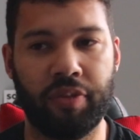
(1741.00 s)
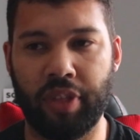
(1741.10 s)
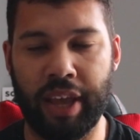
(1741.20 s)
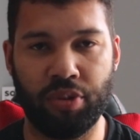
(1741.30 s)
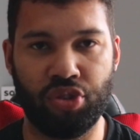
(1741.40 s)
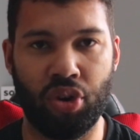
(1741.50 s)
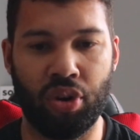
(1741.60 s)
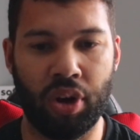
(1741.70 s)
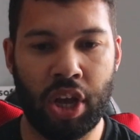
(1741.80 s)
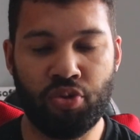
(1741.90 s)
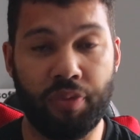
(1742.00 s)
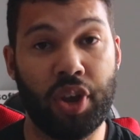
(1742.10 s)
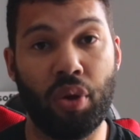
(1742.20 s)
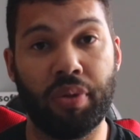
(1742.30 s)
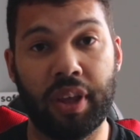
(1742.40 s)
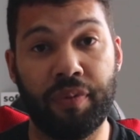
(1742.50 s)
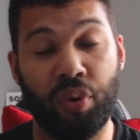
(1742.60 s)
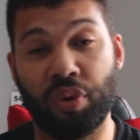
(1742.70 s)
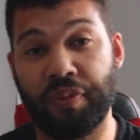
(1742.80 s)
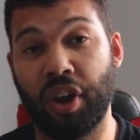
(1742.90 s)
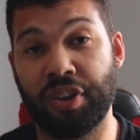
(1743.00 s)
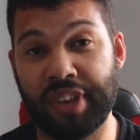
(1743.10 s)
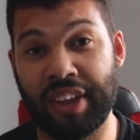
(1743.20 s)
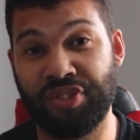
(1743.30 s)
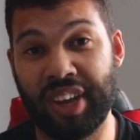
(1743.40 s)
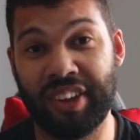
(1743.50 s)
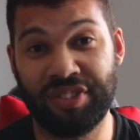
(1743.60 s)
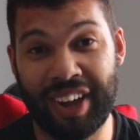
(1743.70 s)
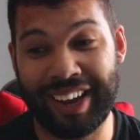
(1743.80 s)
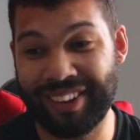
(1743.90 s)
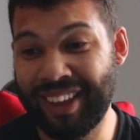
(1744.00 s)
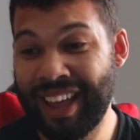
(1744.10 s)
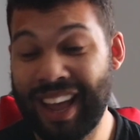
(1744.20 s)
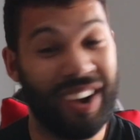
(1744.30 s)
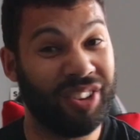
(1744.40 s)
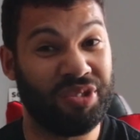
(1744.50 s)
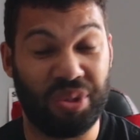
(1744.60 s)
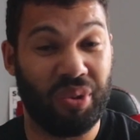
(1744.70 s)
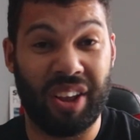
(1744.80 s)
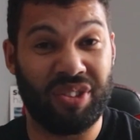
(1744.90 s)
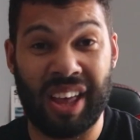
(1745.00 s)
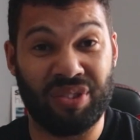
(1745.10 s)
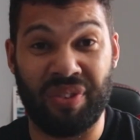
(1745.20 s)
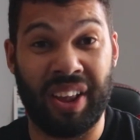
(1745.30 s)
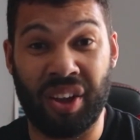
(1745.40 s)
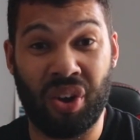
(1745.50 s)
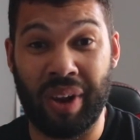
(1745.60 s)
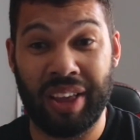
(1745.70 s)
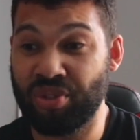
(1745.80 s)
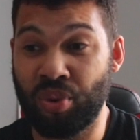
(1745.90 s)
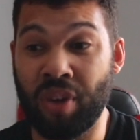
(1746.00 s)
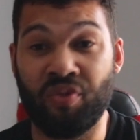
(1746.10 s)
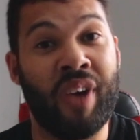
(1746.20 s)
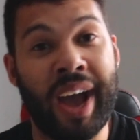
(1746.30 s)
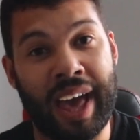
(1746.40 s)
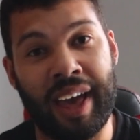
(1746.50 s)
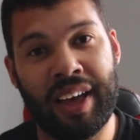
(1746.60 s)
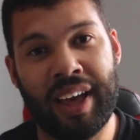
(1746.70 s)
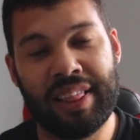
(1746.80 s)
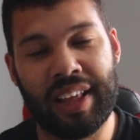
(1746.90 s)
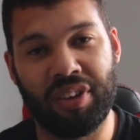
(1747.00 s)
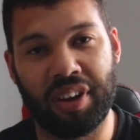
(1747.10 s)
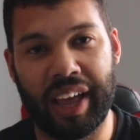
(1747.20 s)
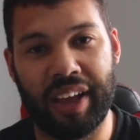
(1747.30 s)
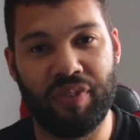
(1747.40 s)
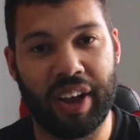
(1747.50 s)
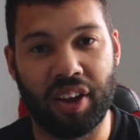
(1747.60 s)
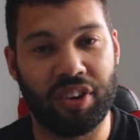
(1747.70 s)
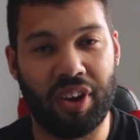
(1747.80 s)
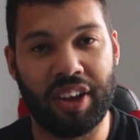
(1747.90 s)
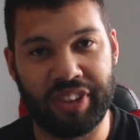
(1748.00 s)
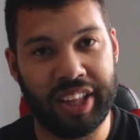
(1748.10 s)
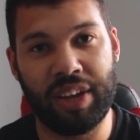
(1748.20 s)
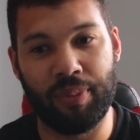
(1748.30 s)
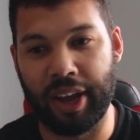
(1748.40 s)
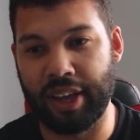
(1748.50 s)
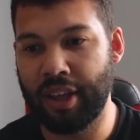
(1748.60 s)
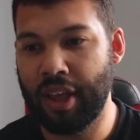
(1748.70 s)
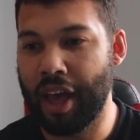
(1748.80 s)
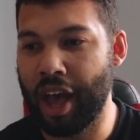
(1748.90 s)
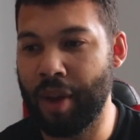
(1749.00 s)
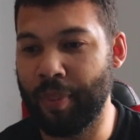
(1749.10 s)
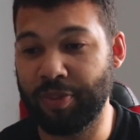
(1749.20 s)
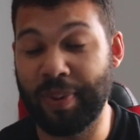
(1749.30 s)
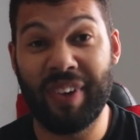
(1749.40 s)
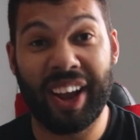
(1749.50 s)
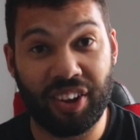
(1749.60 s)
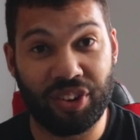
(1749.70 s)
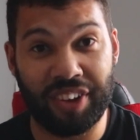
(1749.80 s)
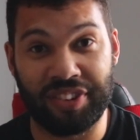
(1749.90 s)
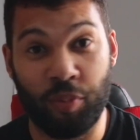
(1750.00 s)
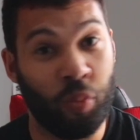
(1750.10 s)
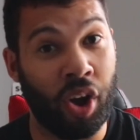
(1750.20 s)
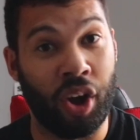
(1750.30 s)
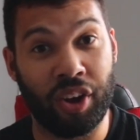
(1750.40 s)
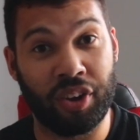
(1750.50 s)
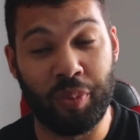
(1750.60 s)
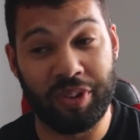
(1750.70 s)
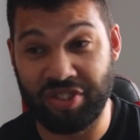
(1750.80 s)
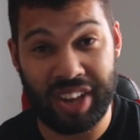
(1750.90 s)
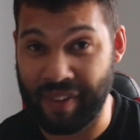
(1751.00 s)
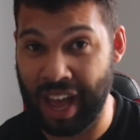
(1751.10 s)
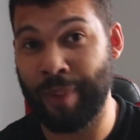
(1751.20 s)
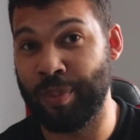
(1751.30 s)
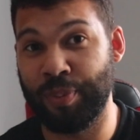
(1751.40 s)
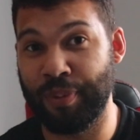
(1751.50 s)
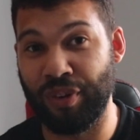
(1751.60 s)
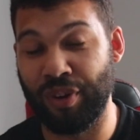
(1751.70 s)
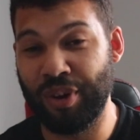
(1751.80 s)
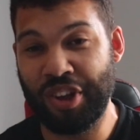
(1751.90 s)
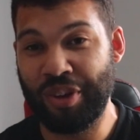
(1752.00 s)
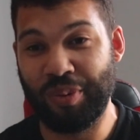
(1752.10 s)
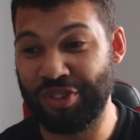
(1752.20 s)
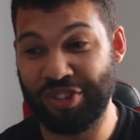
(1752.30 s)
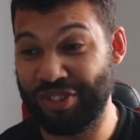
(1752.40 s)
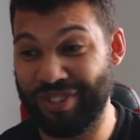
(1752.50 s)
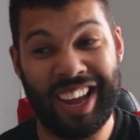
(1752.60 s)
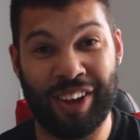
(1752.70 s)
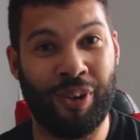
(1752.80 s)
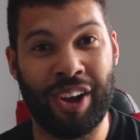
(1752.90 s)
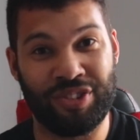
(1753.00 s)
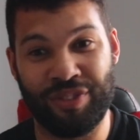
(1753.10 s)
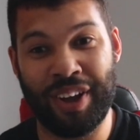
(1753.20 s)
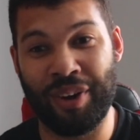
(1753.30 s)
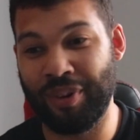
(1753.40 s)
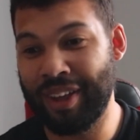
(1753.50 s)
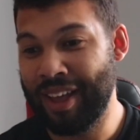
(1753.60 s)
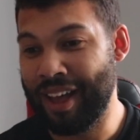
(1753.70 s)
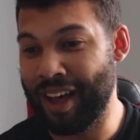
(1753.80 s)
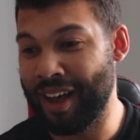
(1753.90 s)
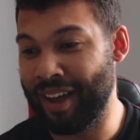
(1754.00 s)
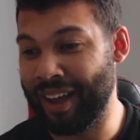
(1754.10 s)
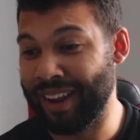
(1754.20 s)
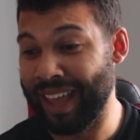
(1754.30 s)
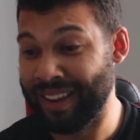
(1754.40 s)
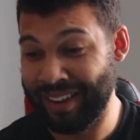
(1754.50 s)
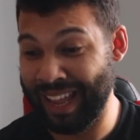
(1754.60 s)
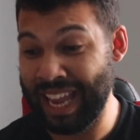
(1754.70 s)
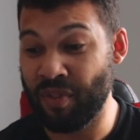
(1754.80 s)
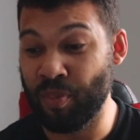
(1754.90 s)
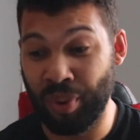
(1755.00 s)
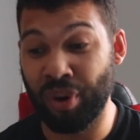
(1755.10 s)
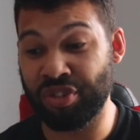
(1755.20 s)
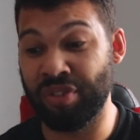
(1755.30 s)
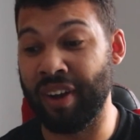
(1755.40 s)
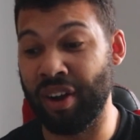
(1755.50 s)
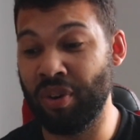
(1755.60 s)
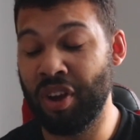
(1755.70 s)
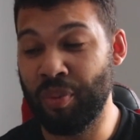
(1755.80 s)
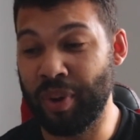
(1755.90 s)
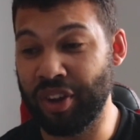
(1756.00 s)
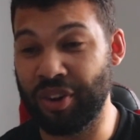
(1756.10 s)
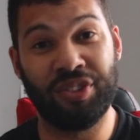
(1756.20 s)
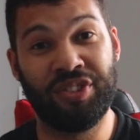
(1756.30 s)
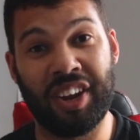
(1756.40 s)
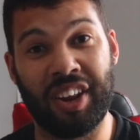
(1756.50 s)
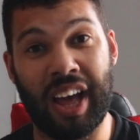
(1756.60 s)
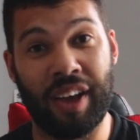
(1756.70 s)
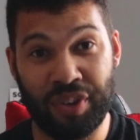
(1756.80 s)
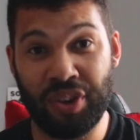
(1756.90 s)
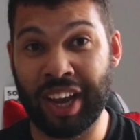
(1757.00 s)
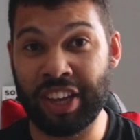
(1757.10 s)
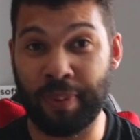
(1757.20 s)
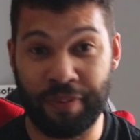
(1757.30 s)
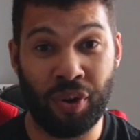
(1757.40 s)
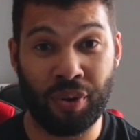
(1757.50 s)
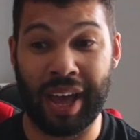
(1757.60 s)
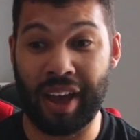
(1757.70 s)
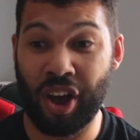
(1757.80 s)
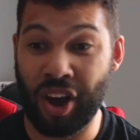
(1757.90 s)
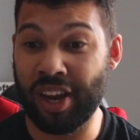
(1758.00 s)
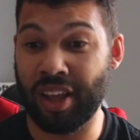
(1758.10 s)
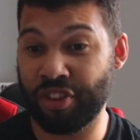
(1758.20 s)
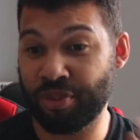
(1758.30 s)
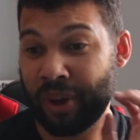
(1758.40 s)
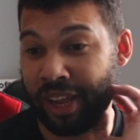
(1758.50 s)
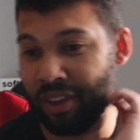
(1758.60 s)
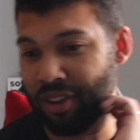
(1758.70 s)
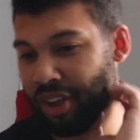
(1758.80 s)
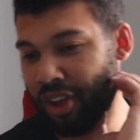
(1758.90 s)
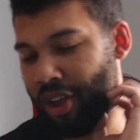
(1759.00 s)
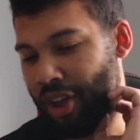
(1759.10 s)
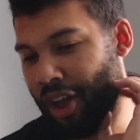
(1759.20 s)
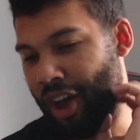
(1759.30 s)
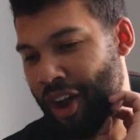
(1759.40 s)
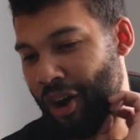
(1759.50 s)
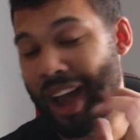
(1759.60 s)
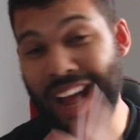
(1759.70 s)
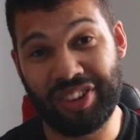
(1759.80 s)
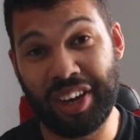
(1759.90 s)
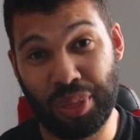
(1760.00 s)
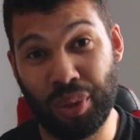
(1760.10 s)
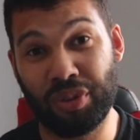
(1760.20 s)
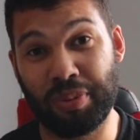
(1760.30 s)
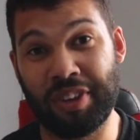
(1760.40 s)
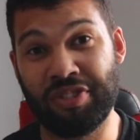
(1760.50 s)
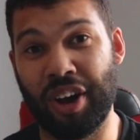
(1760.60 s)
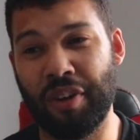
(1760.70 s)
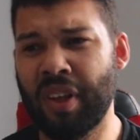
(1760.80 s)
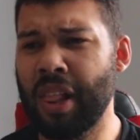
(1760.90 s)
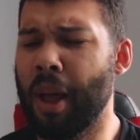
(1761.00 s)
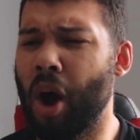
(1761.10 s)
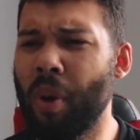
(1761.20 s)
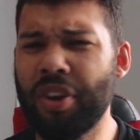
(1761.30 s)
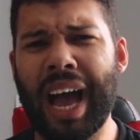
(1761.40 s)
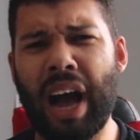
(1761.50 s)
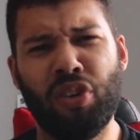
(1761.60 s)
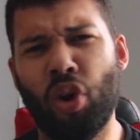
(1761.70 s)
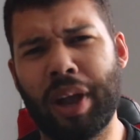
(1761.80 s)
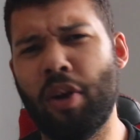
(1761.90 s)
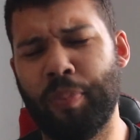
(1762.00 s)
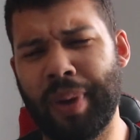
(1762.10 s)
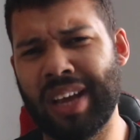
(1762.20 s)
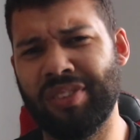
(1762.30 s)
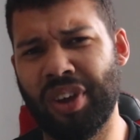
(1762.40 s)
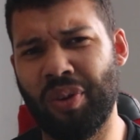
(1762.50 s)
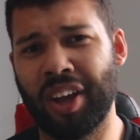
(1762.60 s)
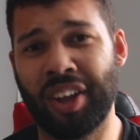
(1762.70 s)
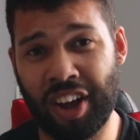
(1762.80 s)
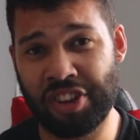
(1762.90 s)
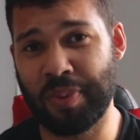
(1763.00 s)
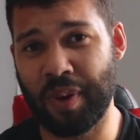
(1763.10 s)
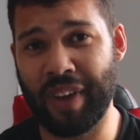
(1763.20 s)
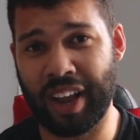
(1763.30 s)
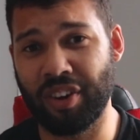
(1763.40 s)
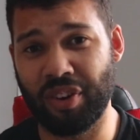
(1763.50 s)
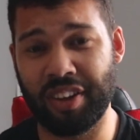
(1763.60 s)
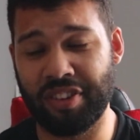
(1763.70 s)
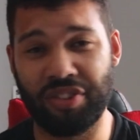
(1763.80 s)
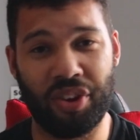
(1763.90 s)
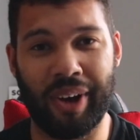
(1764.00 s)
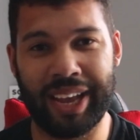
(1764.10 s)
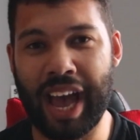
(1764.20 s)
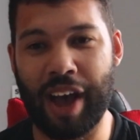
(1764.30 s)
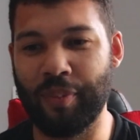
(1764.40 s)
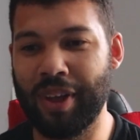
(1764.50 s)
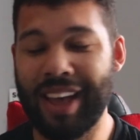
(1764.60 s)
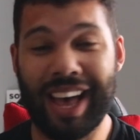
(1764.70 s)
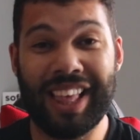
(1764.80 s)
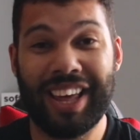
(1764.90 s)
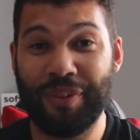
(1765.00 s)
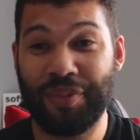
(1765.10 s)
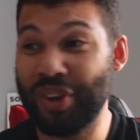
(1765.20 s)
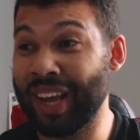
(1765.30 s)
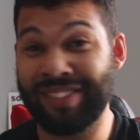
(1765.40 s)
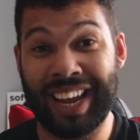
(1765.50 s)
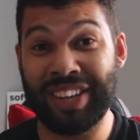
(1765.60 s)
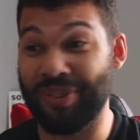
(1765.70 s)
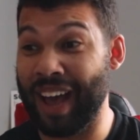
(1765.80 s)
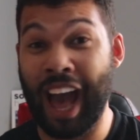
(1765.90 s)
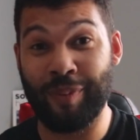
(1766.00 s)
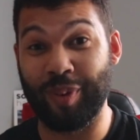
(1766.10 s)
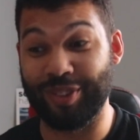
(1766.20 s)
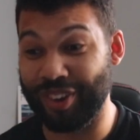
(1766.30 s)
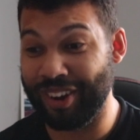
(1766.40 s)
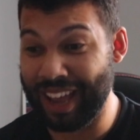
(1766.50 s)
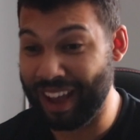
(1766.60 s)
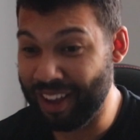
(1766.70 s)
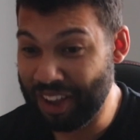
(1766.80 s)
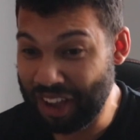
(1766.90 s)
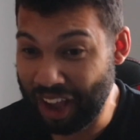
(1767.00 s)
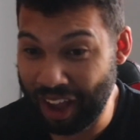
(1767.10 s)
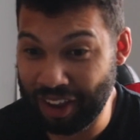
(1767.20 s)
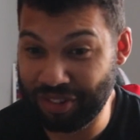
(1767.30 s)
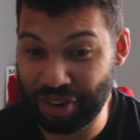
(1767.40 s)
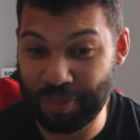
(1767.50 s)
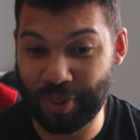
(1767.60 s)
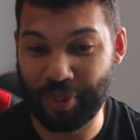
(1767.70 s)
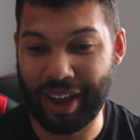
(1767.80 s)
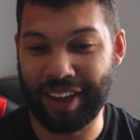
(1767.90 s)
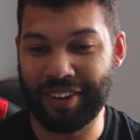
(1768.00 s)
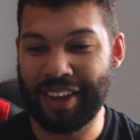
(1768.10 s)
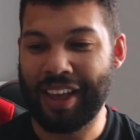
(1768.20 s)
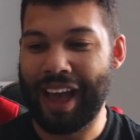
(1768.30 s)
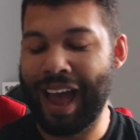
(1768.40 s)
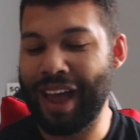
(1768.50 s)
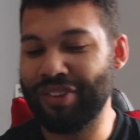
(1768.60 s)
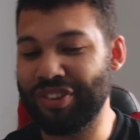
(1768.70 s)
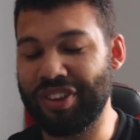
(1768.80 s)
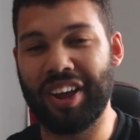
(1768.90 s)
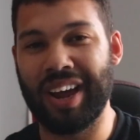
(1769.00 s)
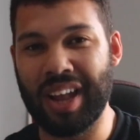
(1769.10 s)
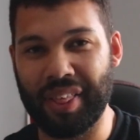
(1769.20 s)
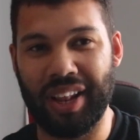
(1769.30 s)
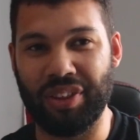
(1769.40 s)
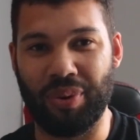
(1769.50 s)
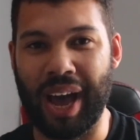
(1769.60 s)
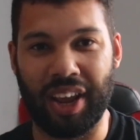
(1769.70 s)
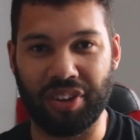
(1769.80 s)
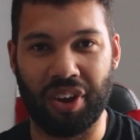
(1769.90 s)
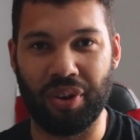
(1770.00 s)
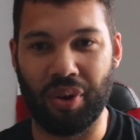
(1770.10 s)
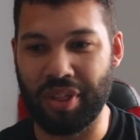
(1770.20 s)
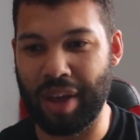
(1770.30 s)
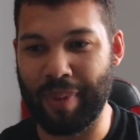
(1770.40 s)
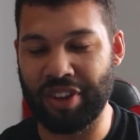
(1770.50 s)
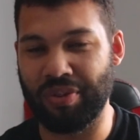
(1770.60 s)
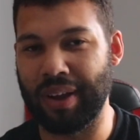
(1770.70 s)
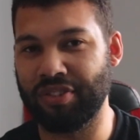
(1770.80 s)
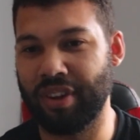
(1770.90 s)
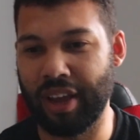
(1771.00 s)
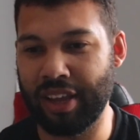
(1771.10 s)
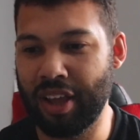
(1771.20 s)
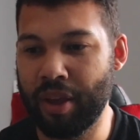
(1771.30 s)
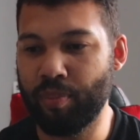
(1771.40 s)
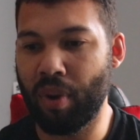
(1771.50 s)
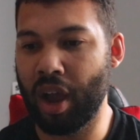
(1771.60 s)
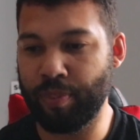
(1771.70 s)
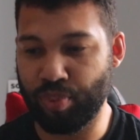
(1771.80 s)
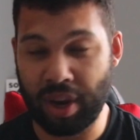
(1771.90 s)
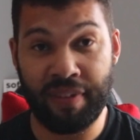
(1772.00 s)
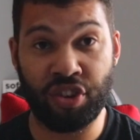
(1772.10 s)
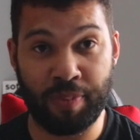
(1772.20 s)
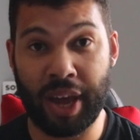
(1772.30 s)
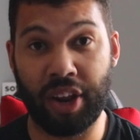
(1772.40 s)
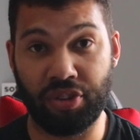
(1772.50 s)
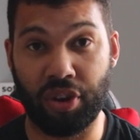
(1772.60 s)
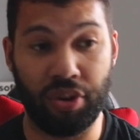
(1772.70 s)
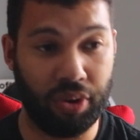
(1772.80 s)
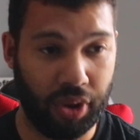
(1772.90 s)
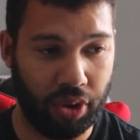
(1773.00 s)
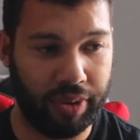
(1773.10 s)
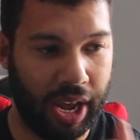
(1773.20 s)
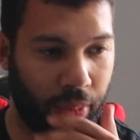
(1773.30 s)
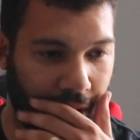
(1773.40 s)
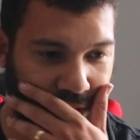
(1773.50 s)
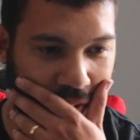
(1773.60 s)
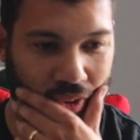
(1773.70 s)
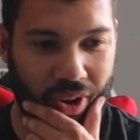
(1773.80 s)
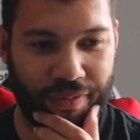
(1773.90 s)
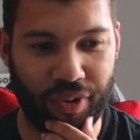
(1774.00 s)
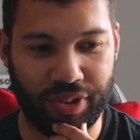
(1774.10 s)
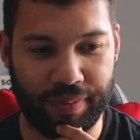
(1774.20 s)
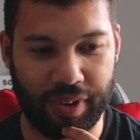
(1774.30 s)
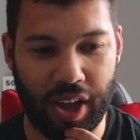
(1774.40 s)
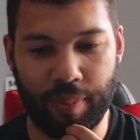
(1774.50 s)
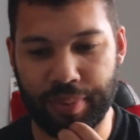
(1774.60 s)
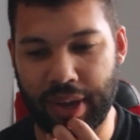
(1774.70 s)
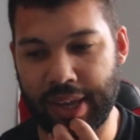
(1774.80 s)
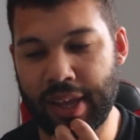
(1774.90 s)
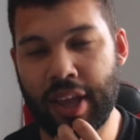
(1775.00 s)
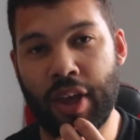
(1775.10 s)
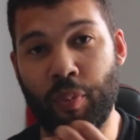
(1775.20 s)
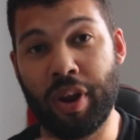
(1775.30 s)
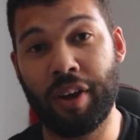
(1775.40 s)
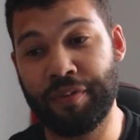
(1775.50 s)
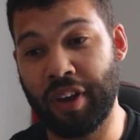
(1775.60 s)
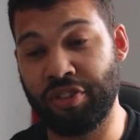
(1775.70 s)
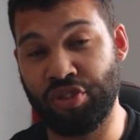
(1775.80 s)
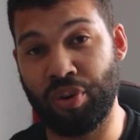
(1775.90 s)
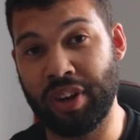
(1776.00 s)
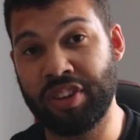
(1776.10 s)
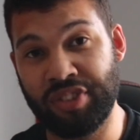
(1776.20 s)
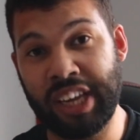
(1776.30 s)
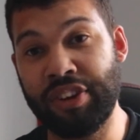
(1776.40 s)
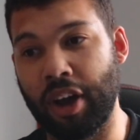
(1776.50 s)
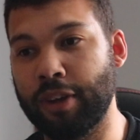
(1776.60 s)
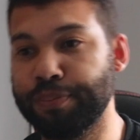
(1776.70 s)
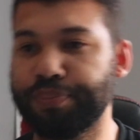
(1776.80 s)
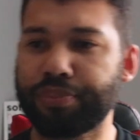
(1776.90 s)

was, it was your review on the Ford Focus ST Estate. And I just thought that, that was really cool. It's quite rare that I get recognised anyway. Uh, but to be recognised at work, which has never happened before, was just yeah quite surreal, uh, and and even more surreal when you consider that a few days before that, earlier this week, uh, I actually thought to myself. I wonder how long it will be until a customer recognises who I am. And then a few days later it happened. So, yeah, uh, super weird. And just a, another little anecdote on that matter, actually. My previous manager, who, who now works for, for a different company, when I first joined Cedar,